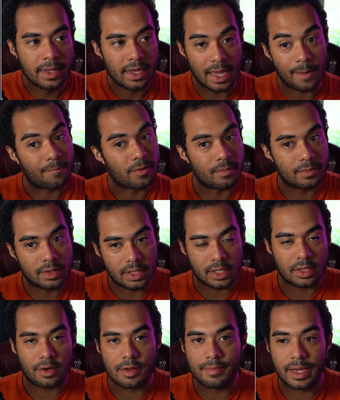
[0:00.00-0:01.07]
and from the
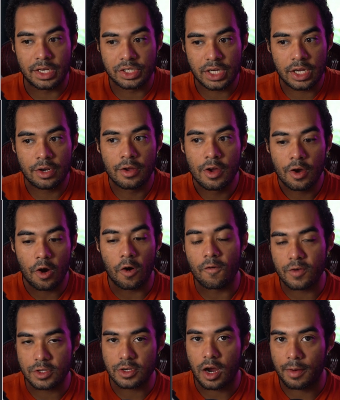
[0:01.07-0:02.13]
Ethereum main chain
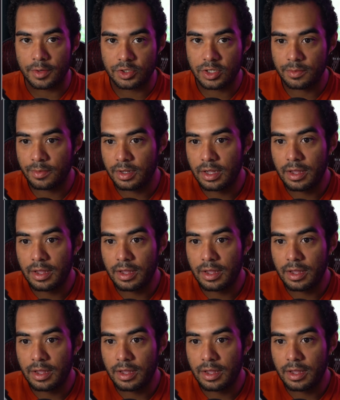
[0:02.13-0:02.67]
over to Arbitrum